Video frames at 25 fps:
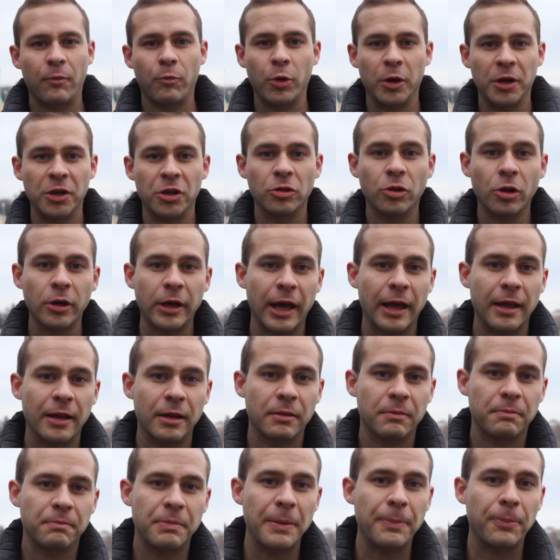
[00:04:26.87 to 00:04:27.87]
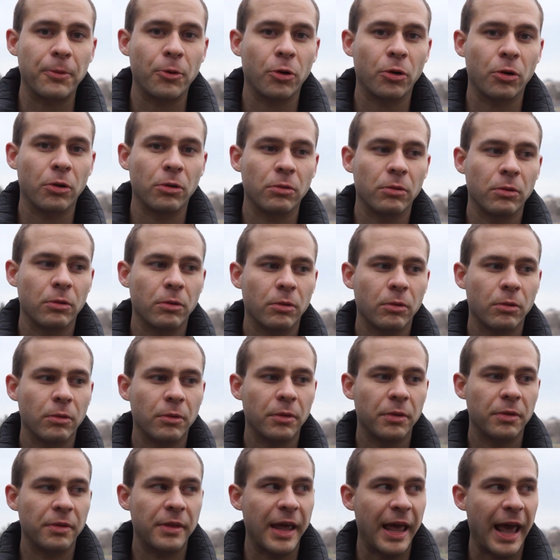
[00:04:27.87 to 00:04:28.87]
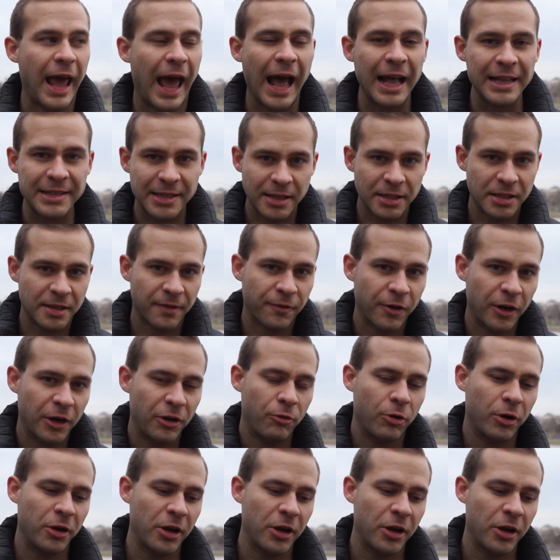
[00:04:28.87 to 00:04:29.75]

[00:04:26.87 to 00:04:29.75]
And when you look at people that had schizophrenia,